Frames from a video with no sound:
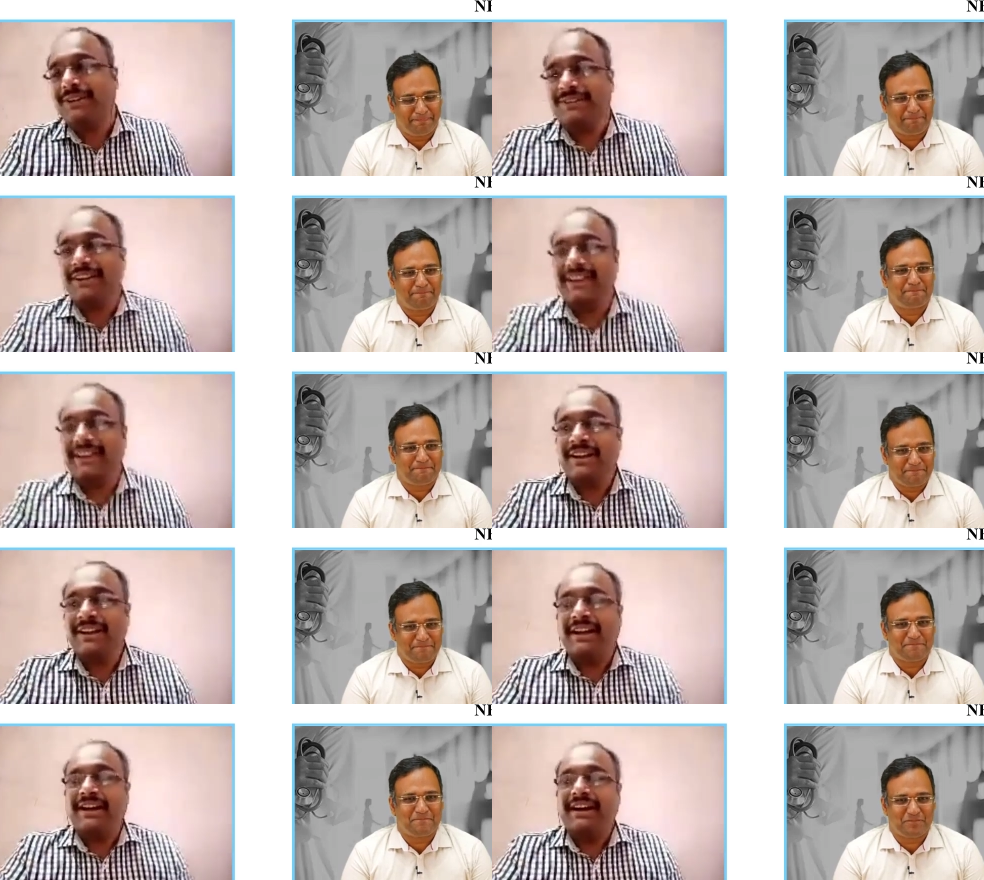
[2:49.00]

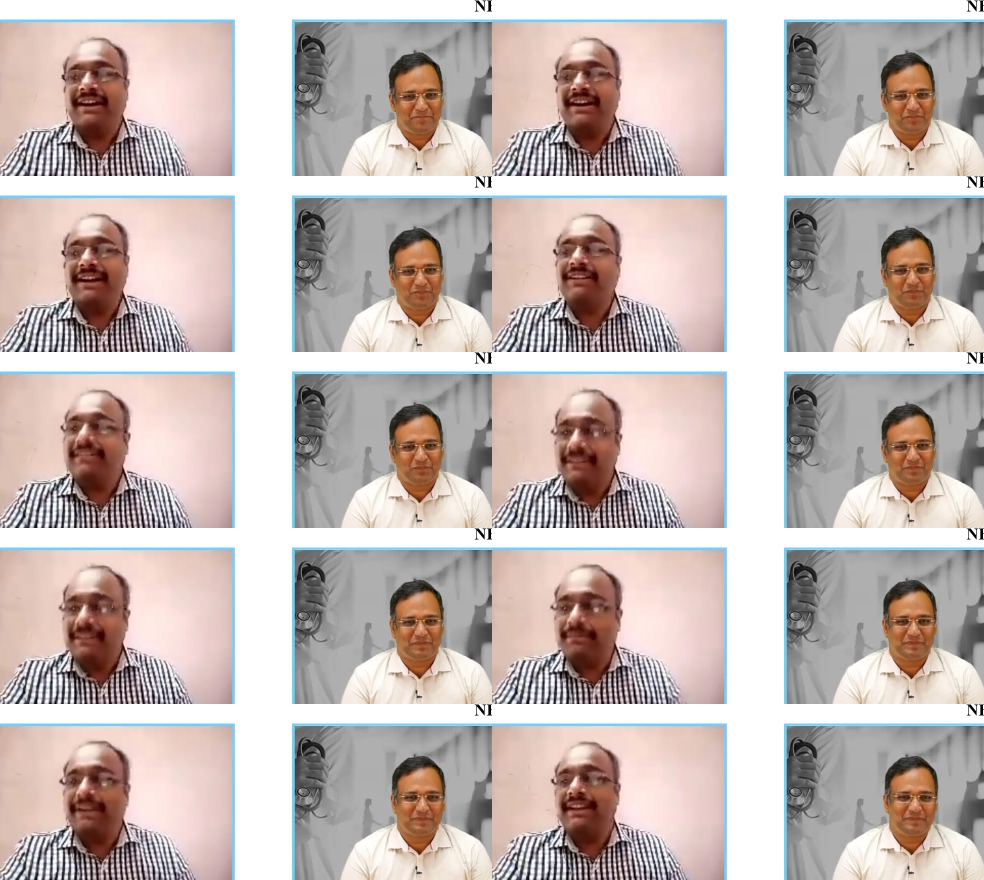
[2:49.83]
Speaker 1: actually. Uh, that
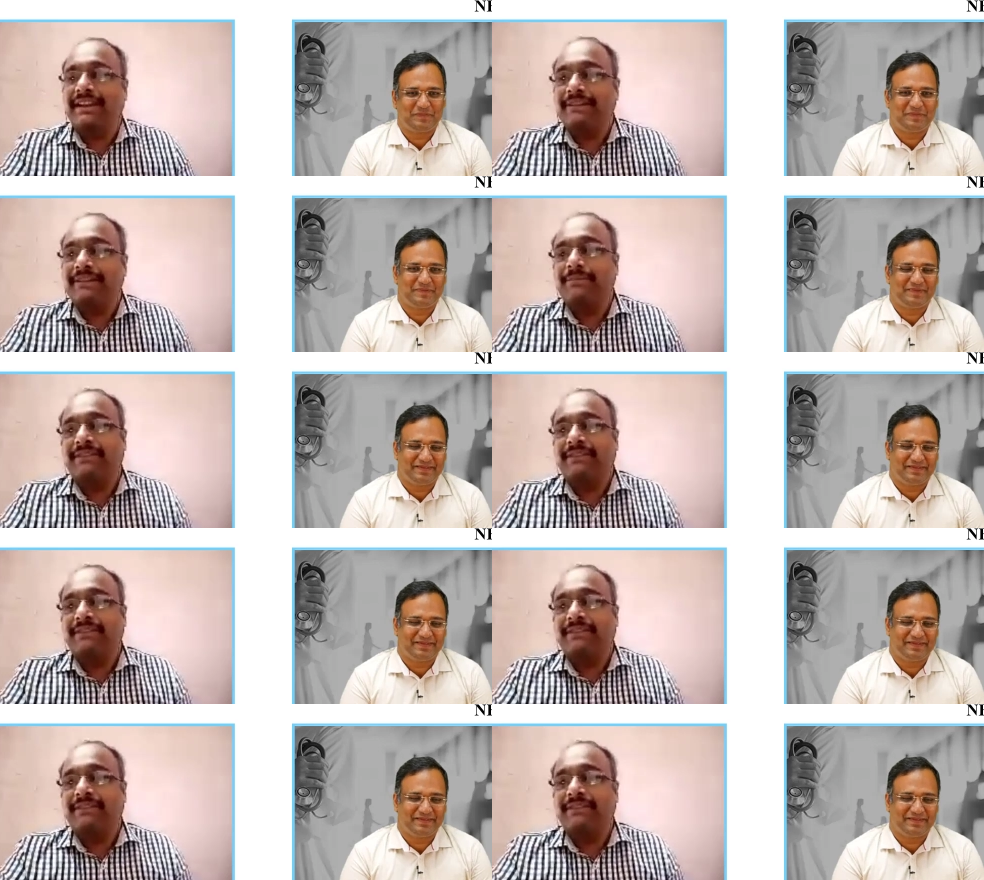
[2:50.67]
is in beginning.